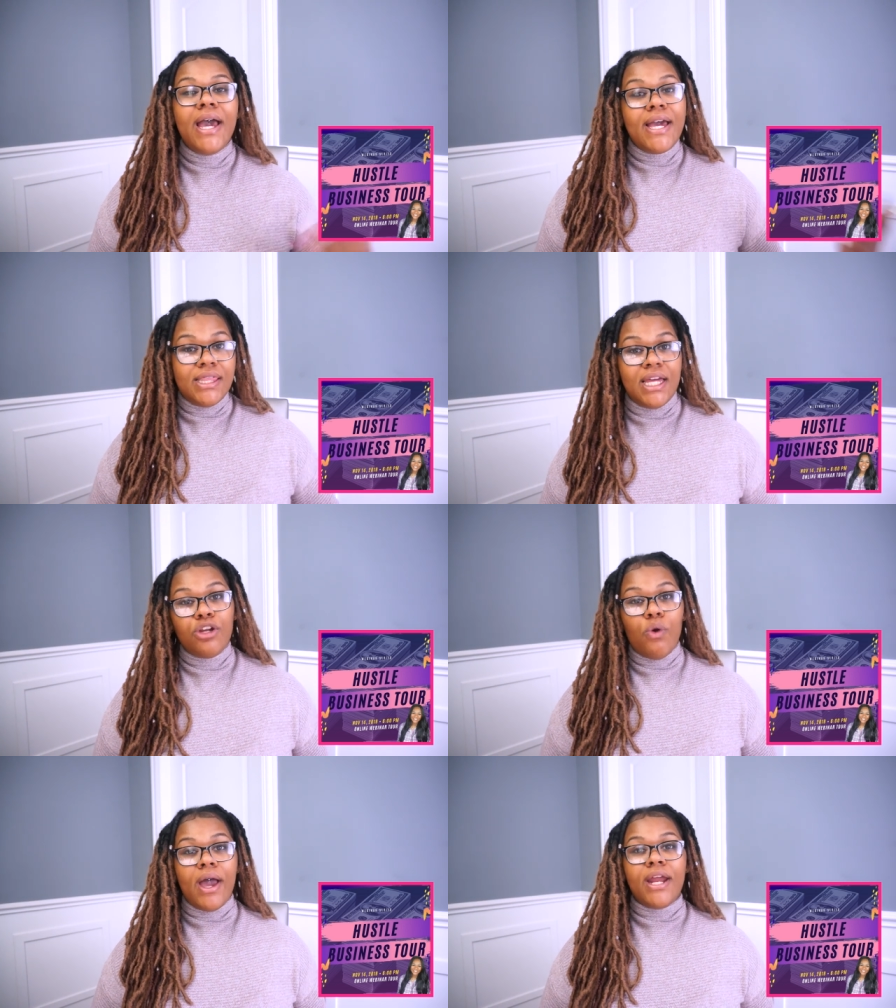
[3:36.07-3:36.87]
and
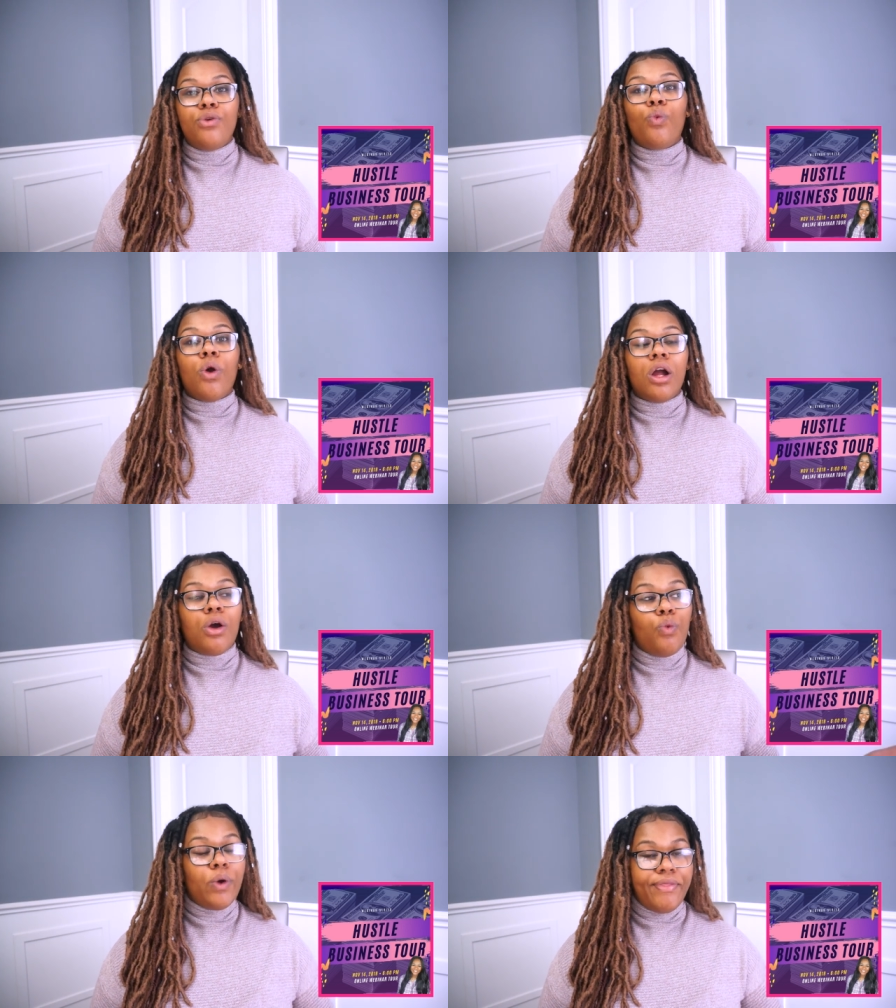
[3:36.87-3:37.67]
then go ahead and
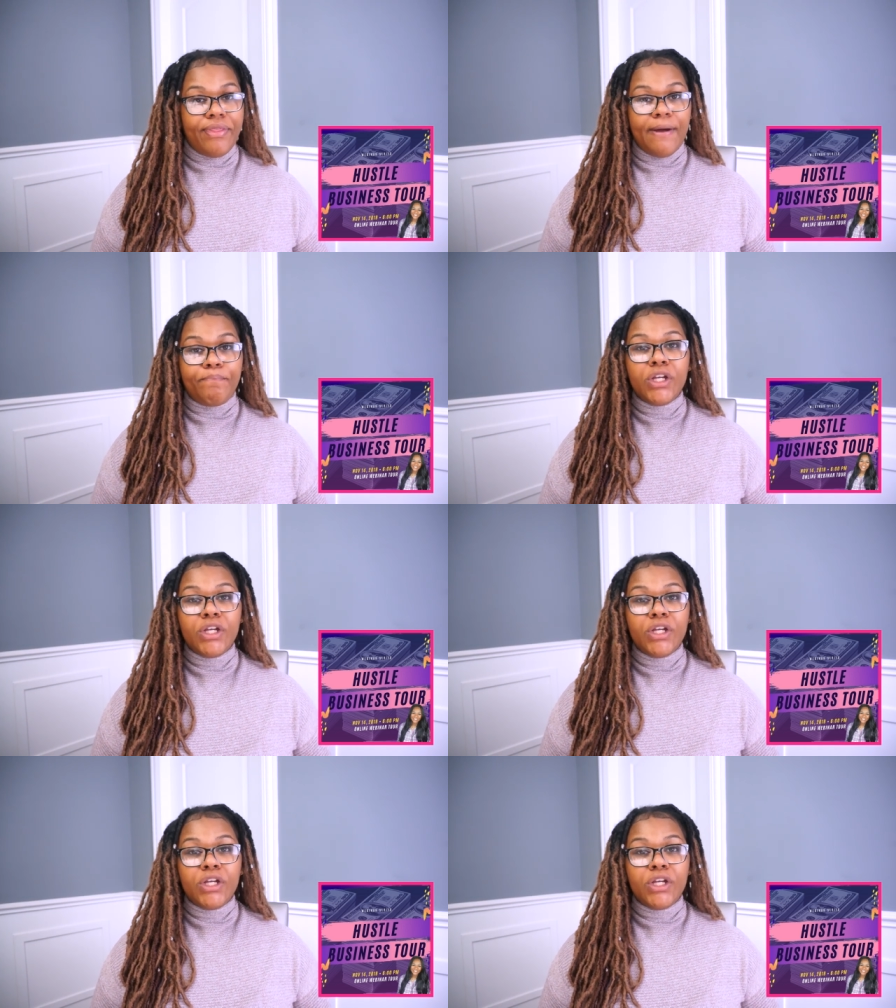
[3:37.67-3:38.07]
work with them.